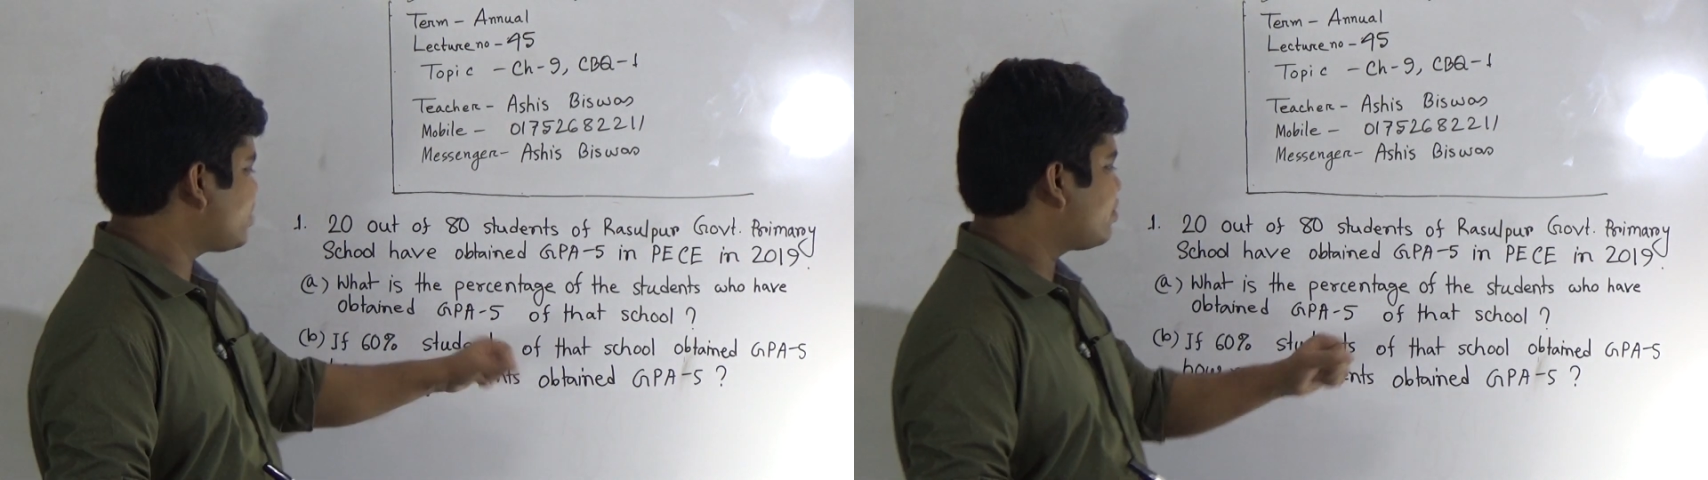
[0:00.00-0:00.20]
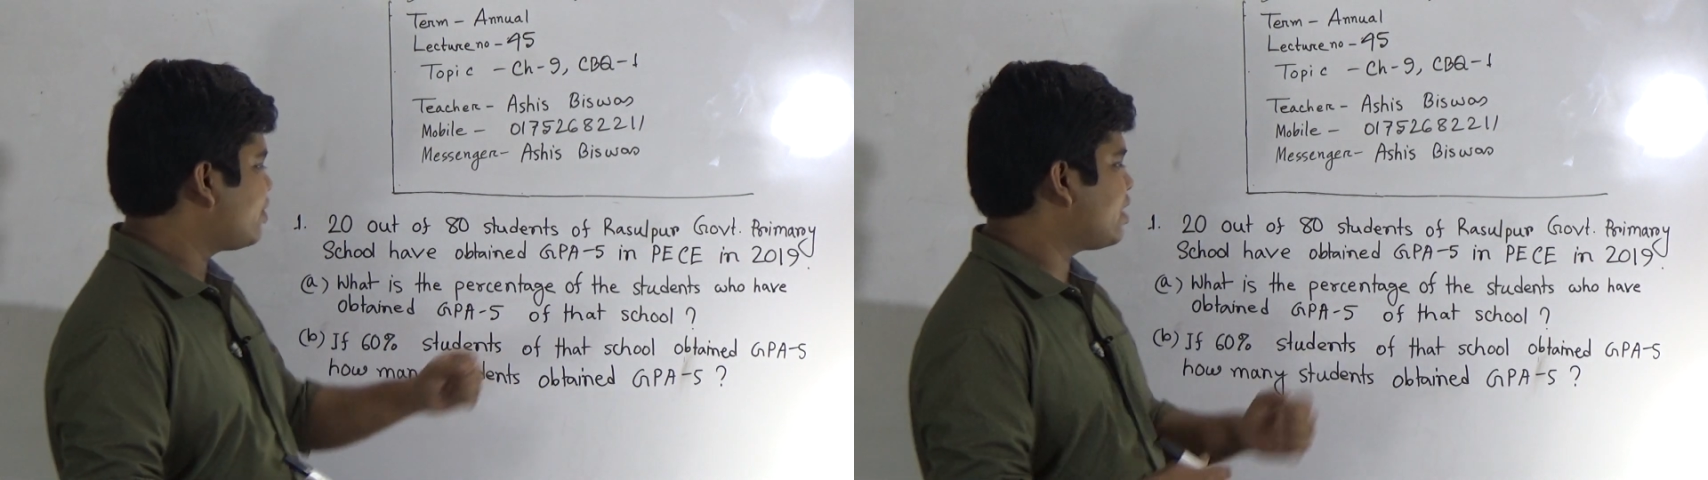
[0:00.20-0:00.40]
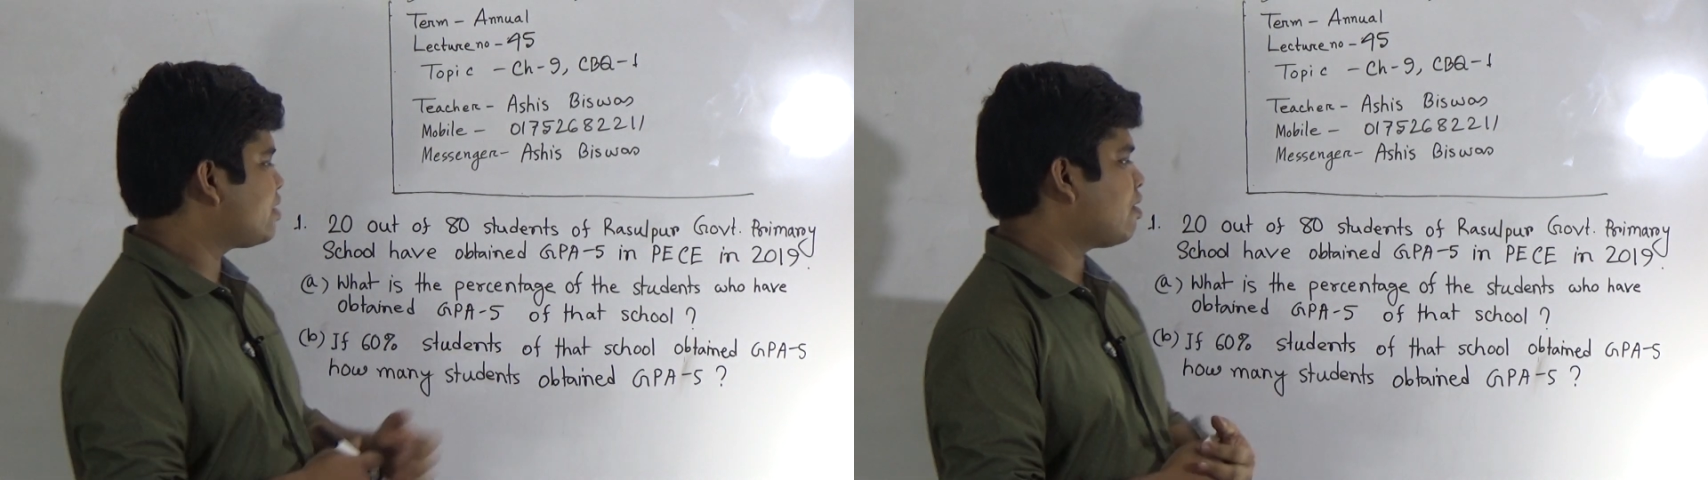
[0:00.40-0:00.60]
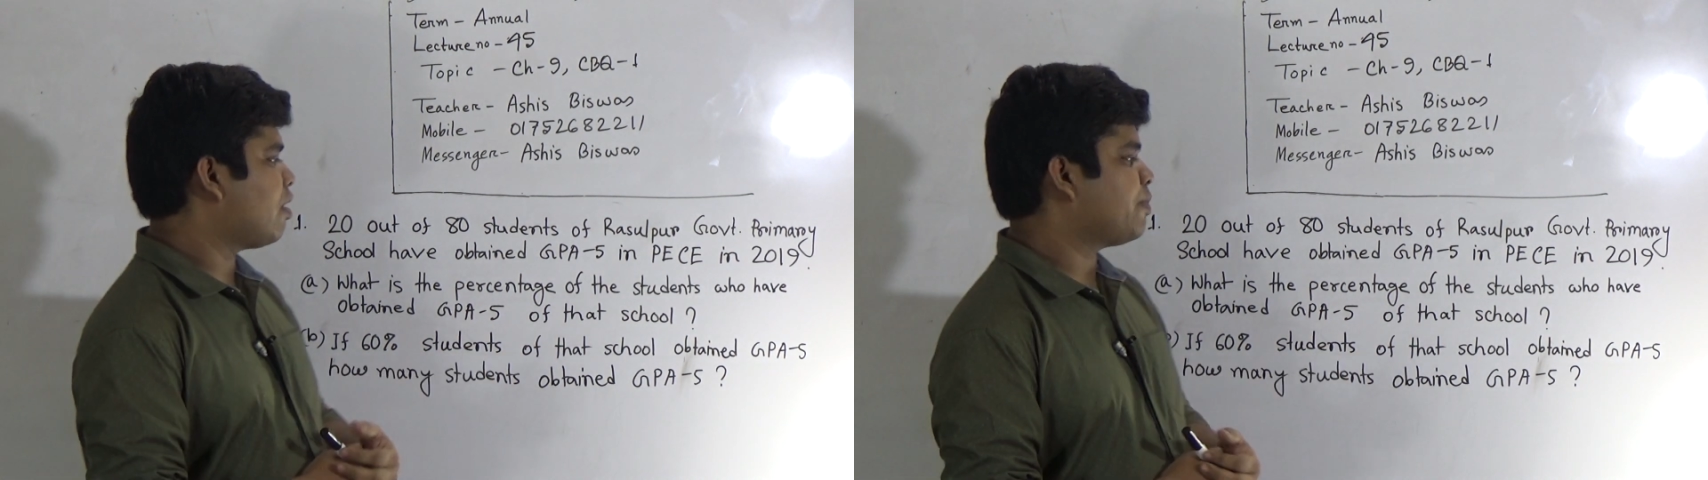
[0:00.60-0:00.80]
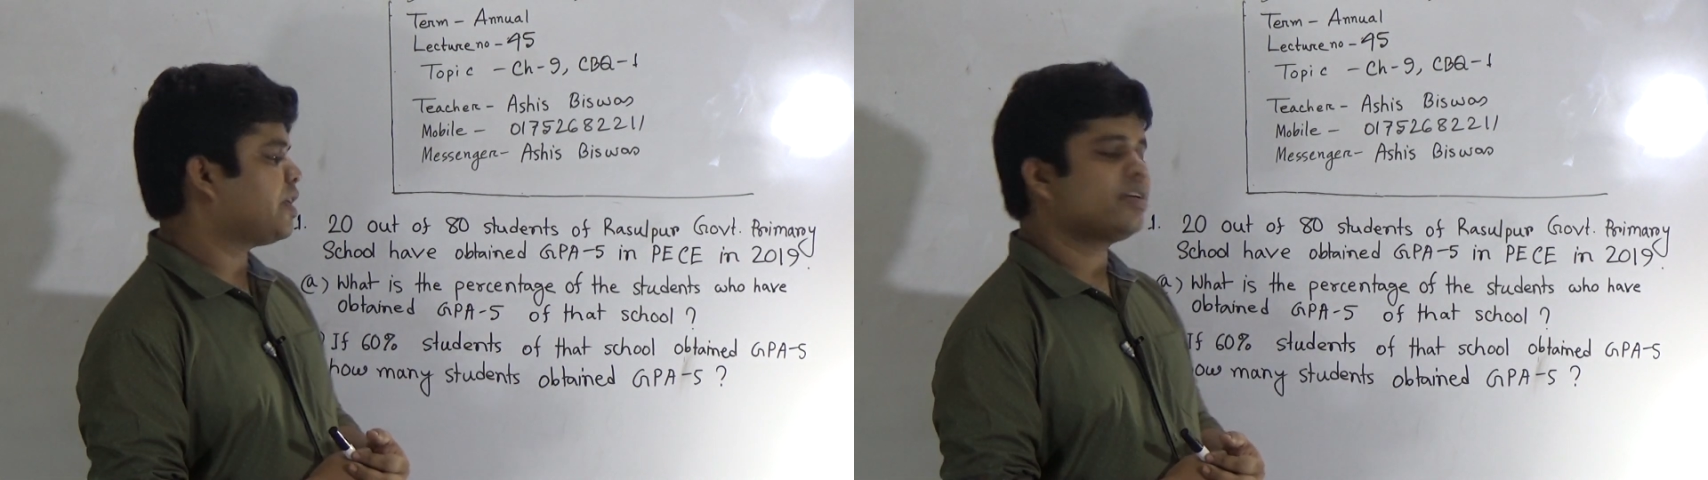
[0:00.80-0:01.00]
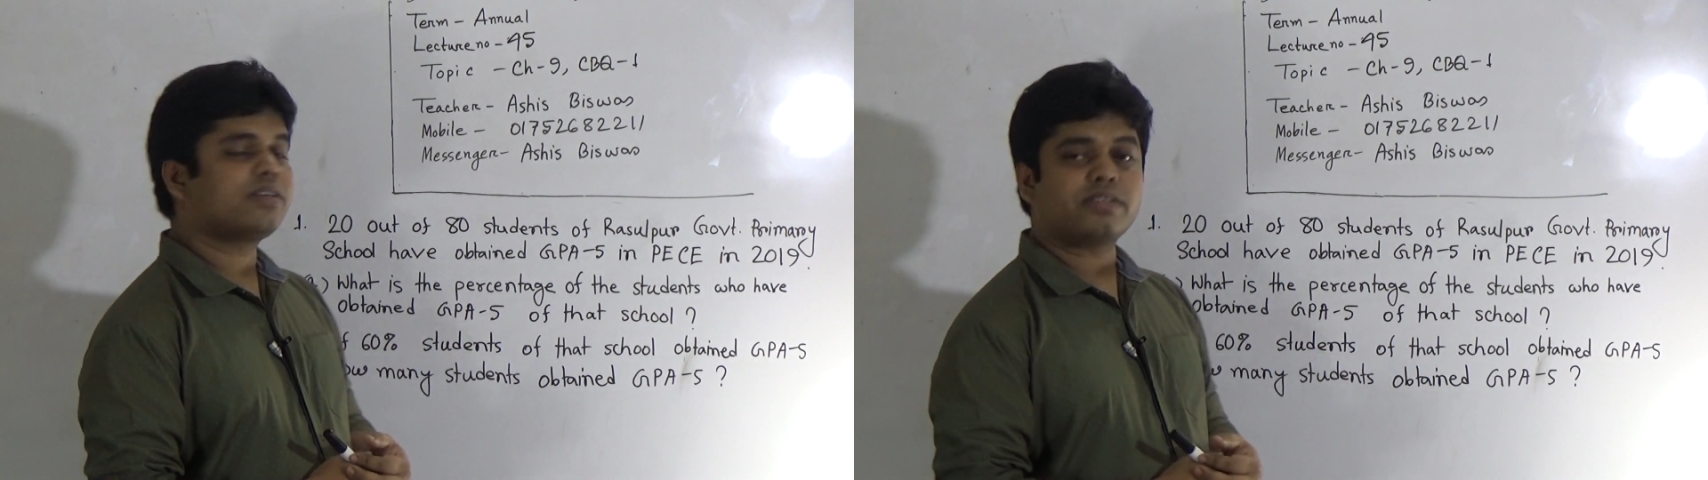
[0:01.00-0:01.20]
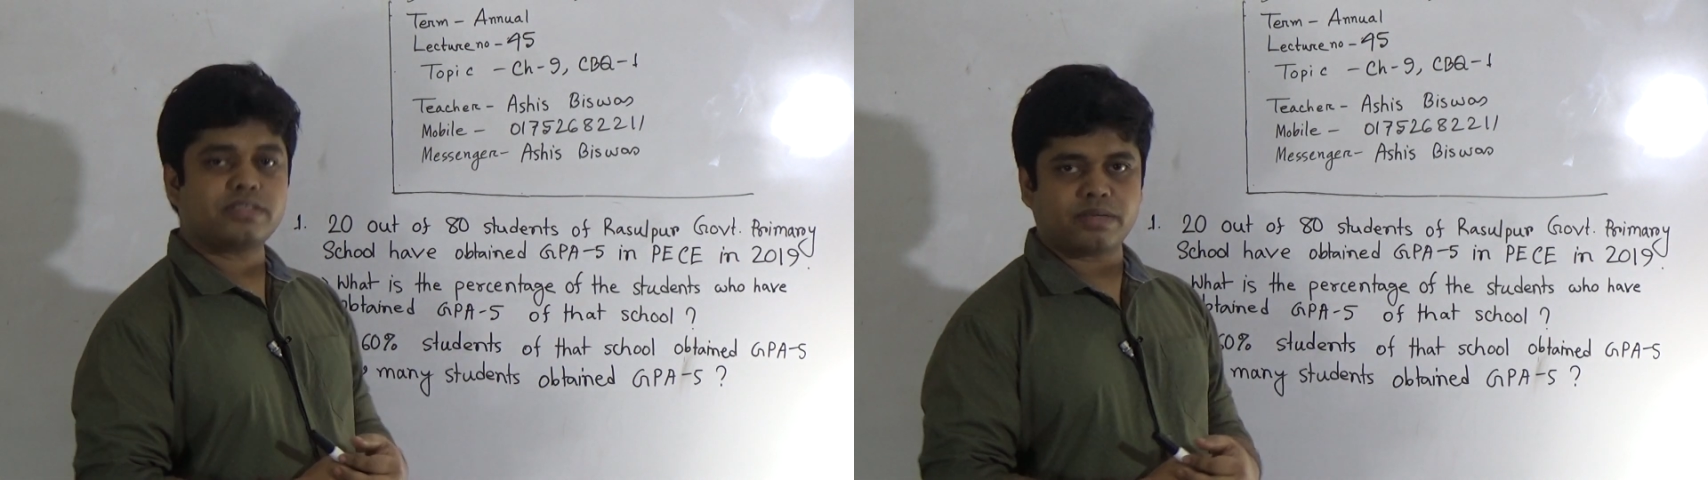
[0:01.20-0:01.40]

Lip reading: students obtained